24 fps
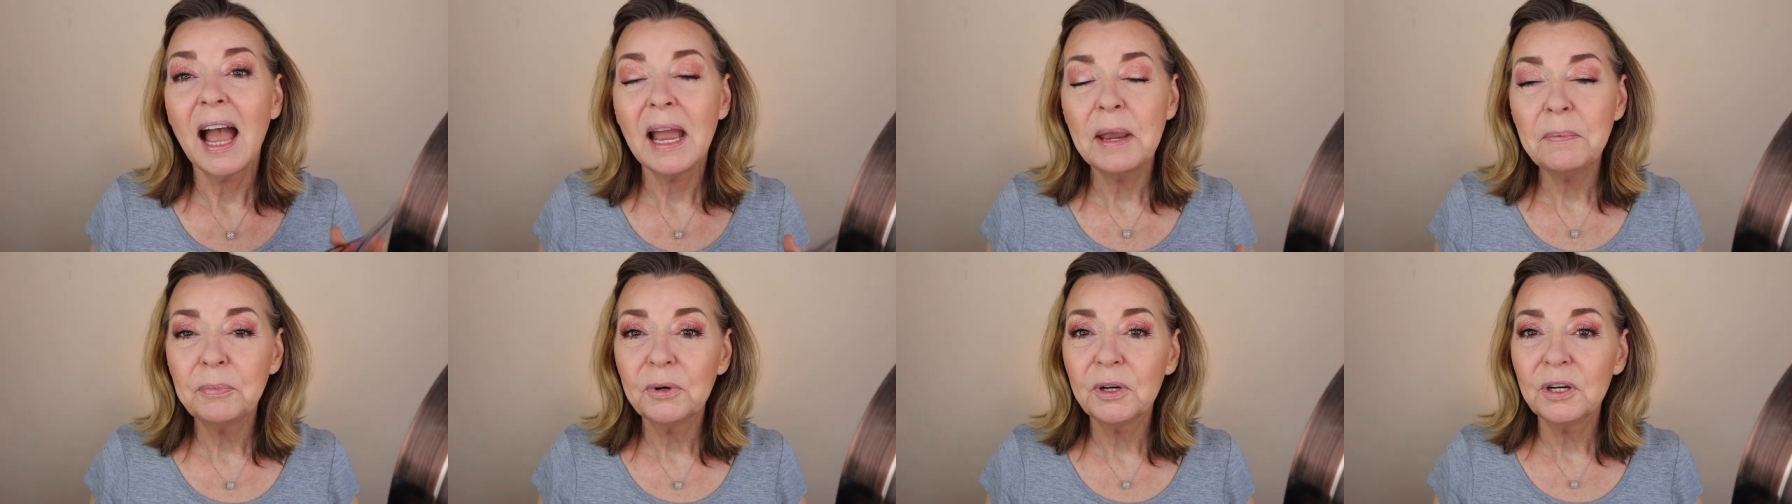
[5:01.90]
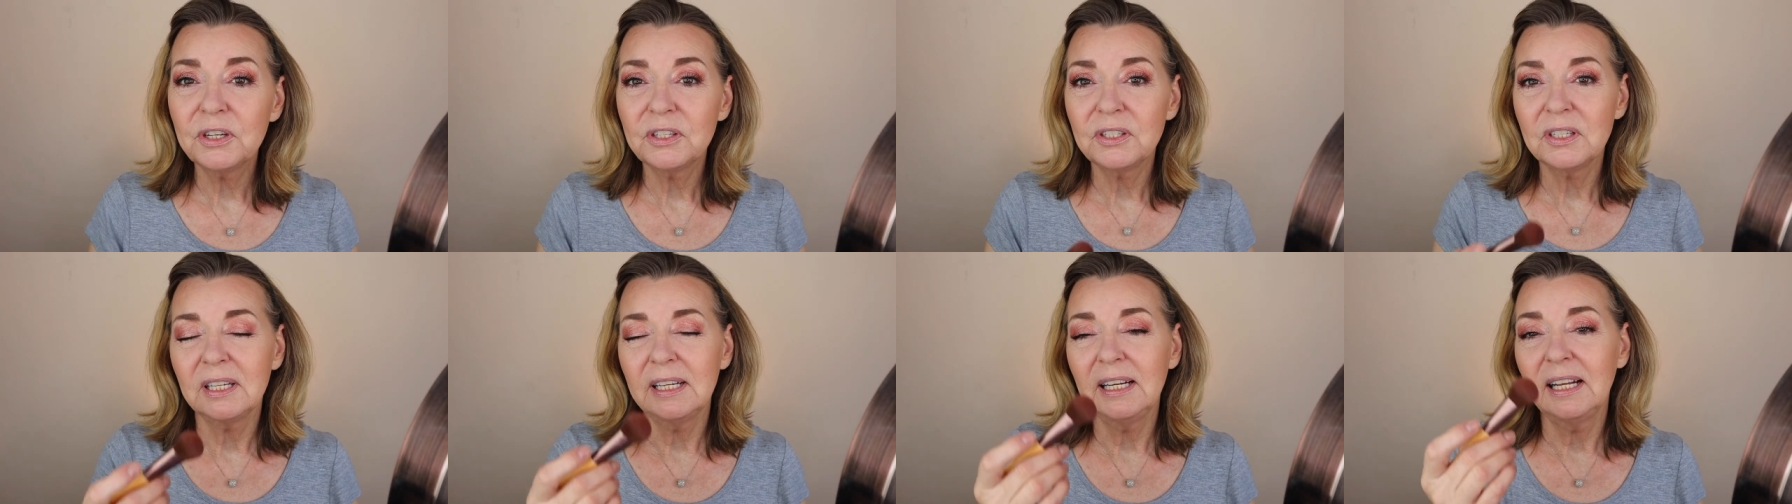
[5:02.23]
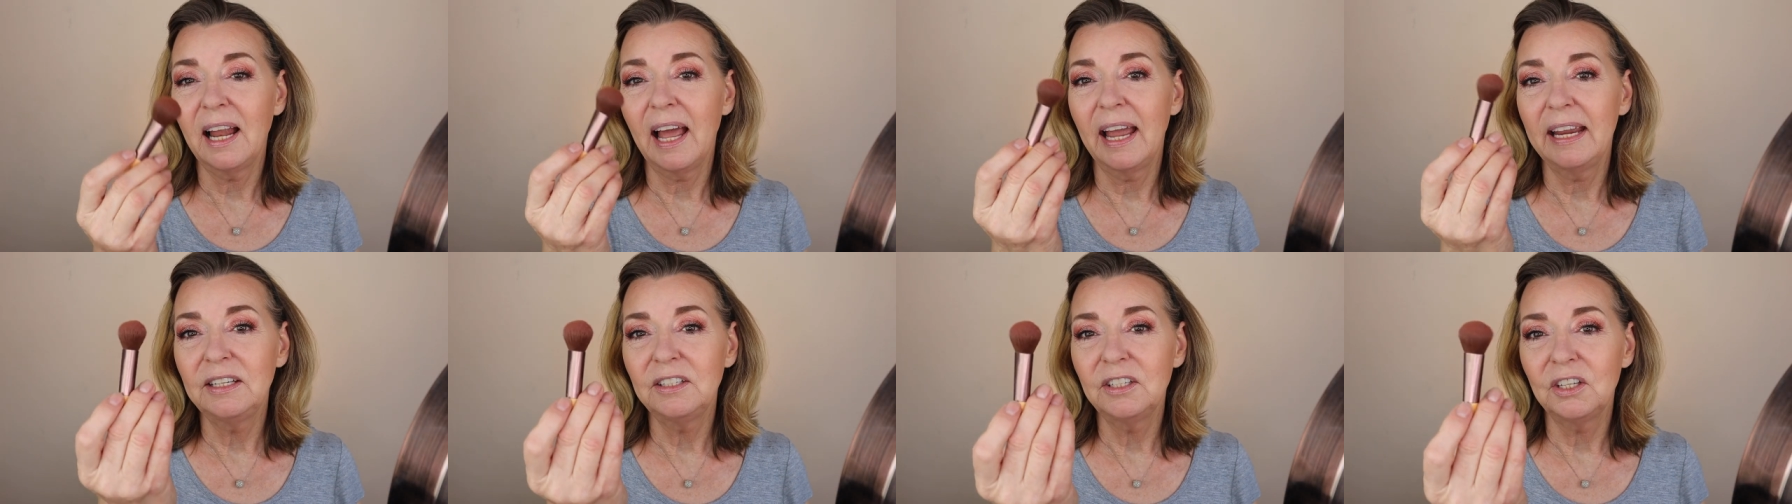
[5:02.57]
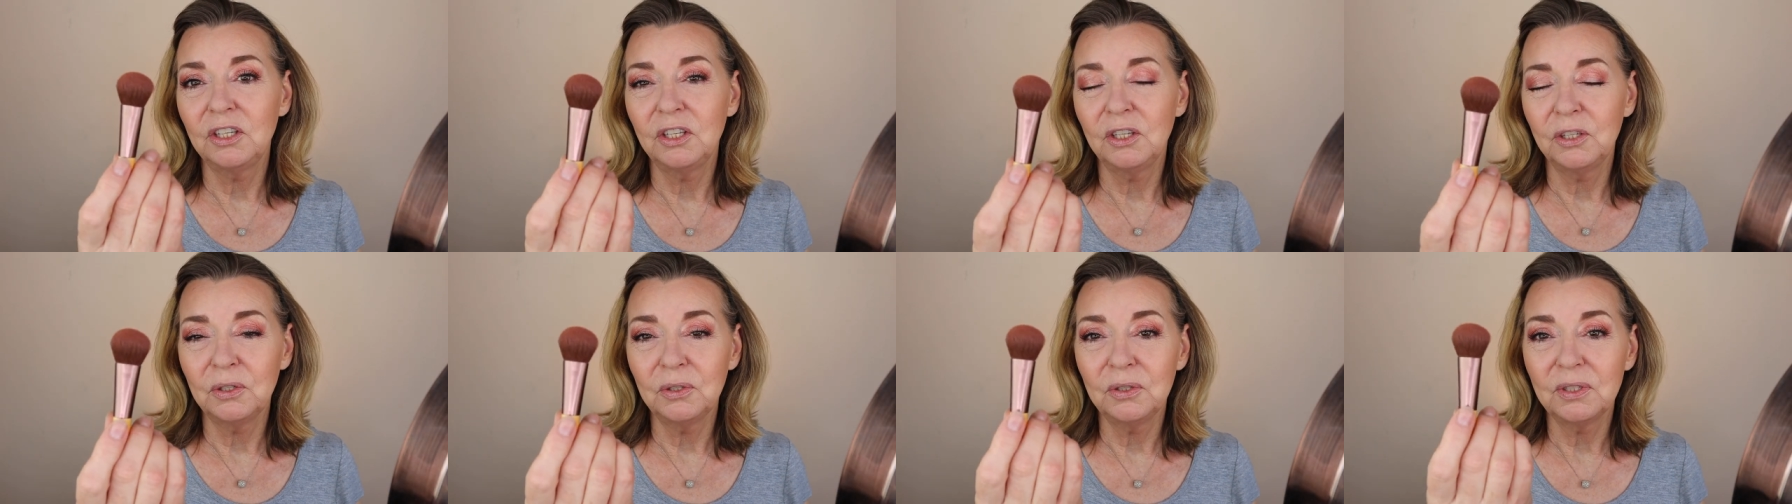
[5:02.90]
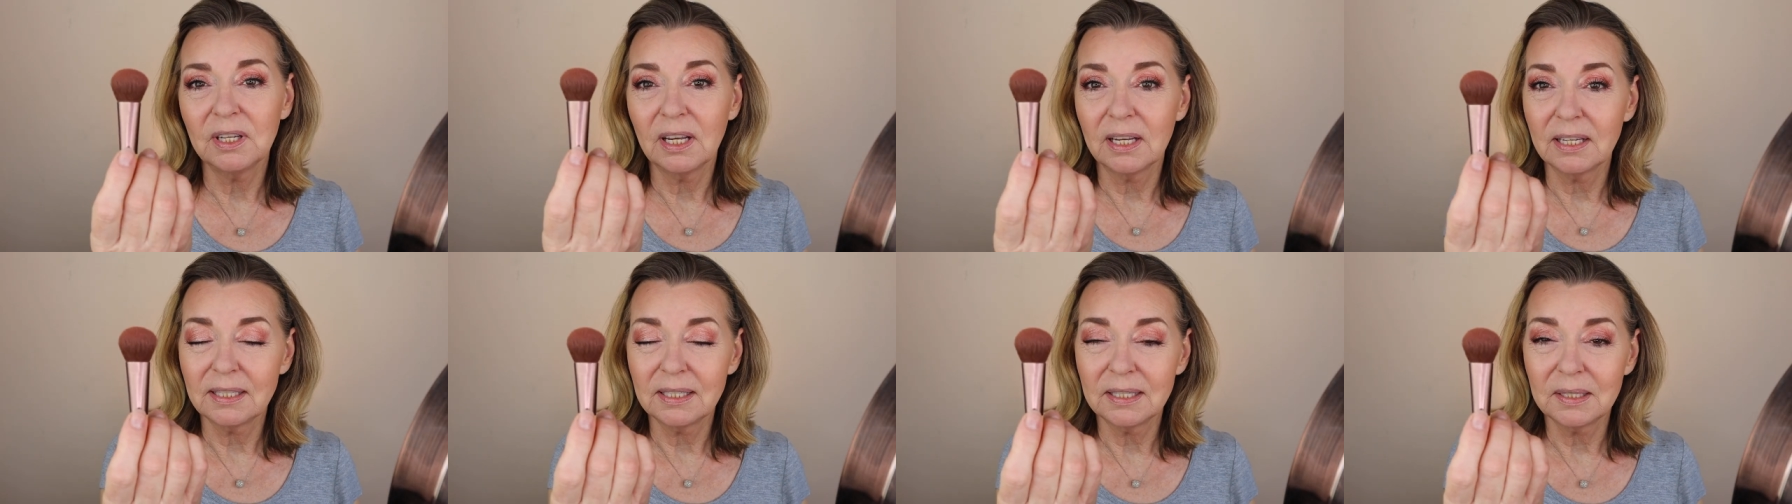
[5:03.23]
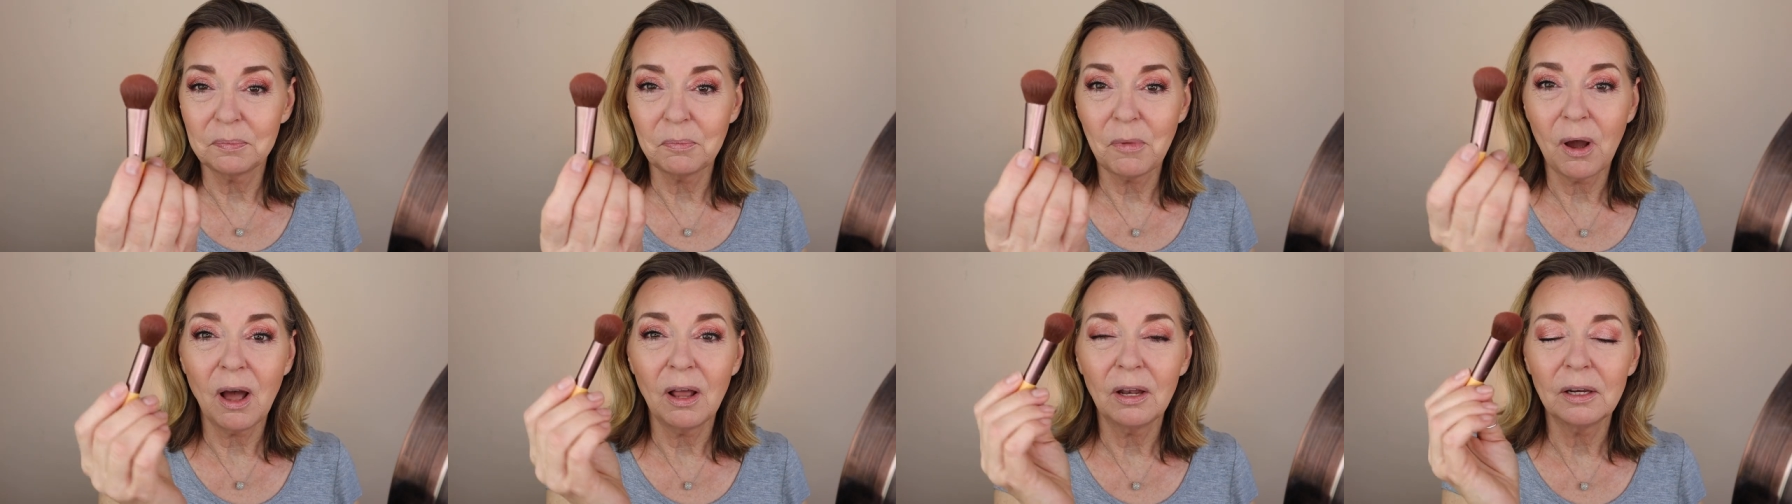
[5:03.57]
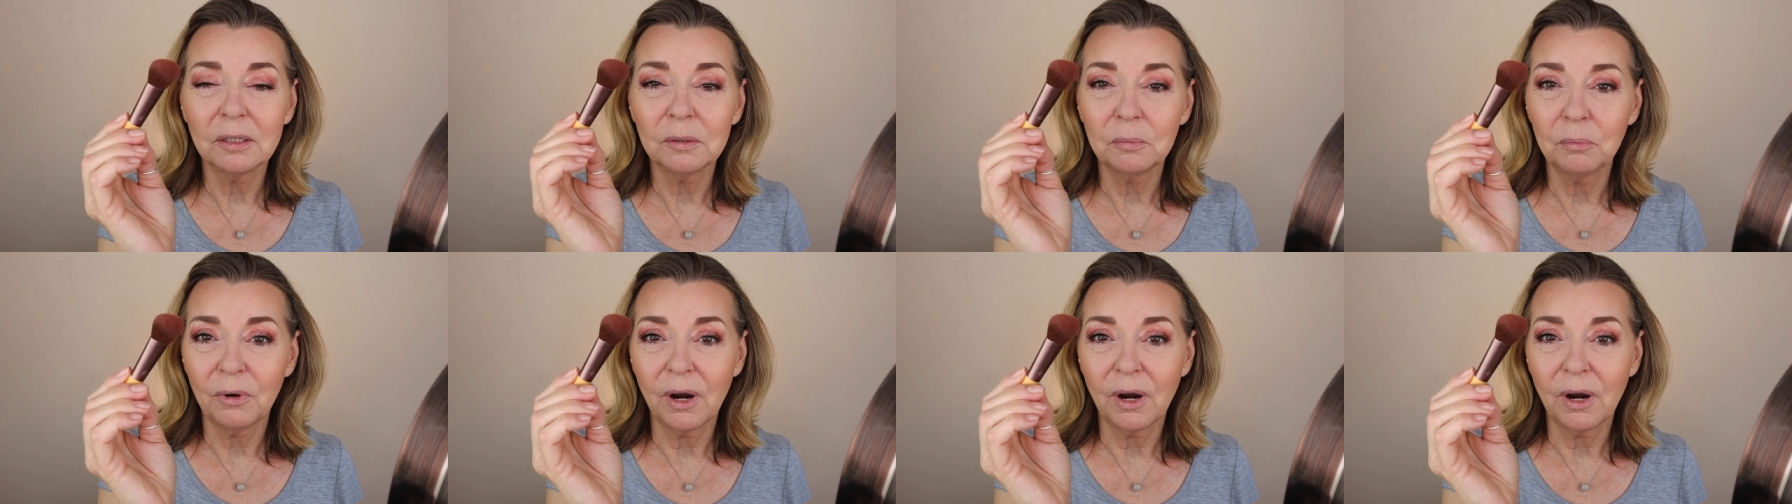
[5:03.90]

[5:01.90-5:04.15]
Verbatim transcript: I personally like to use a smaller